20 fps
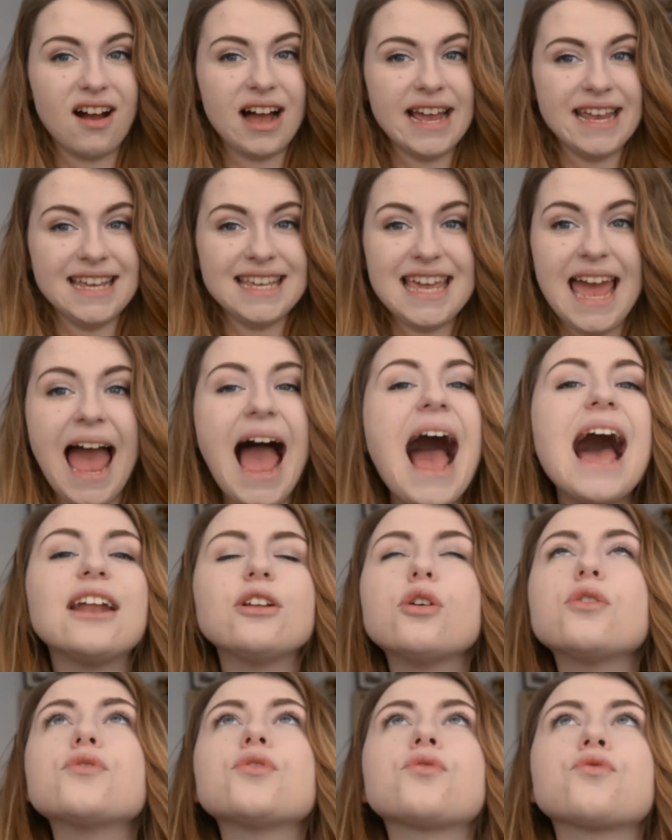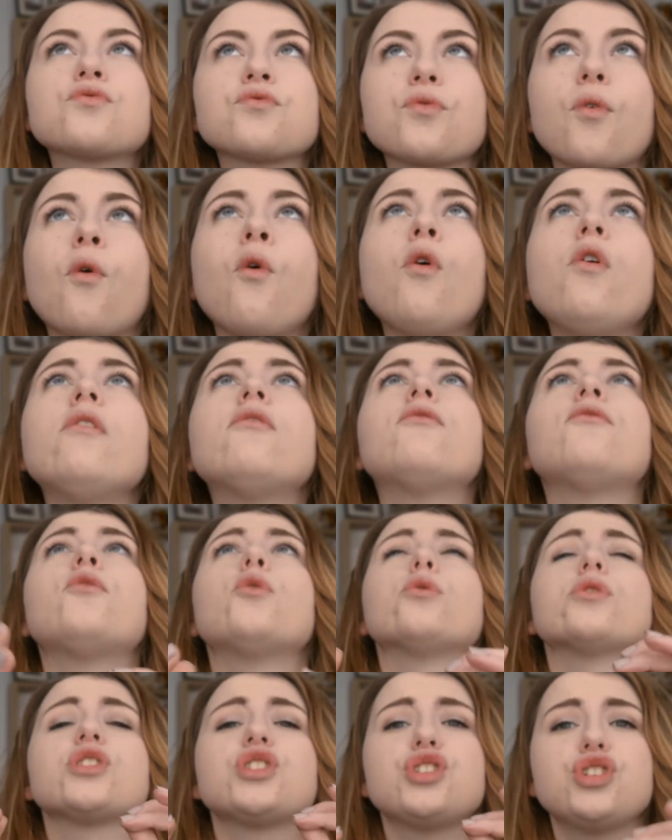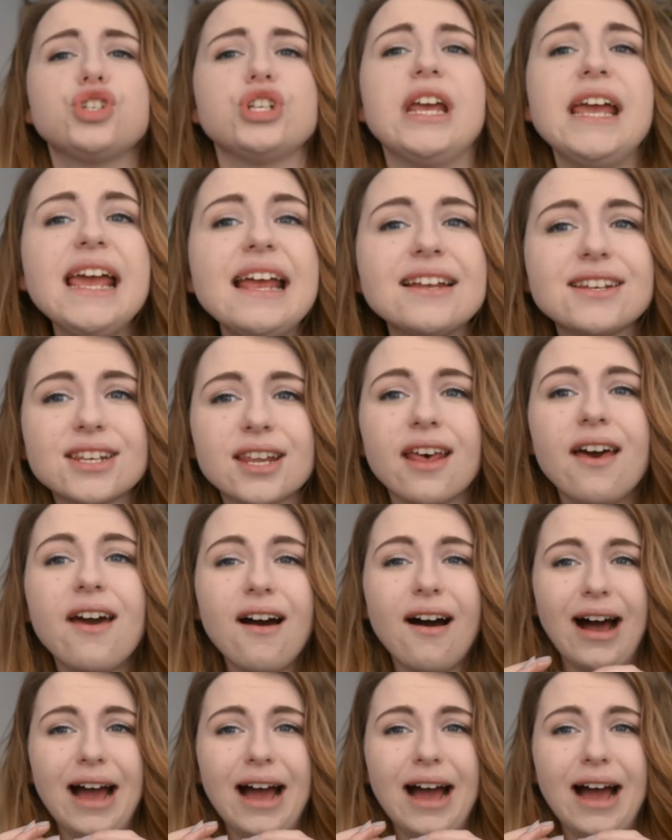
I cannot draw for shit.